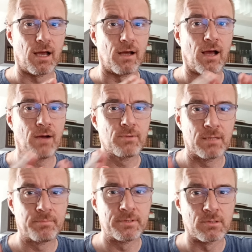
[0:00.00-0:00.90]
our
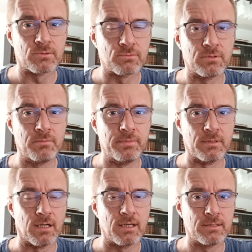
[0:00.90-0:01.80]
episodes will
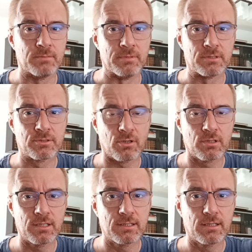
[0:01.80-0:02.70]
be a little bit
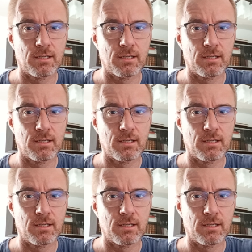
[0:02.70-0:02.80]
shorter,